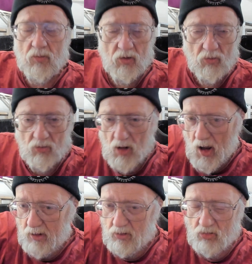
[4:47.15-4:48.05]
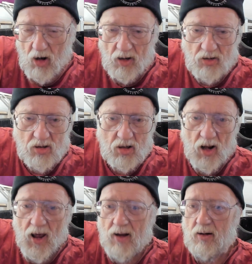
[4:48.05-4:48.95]
Do not try to
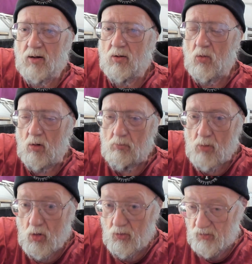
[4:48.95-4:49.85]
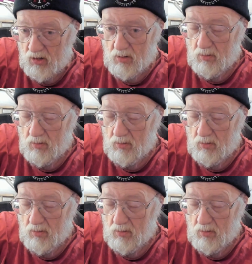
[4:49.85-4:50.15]
slide it or move it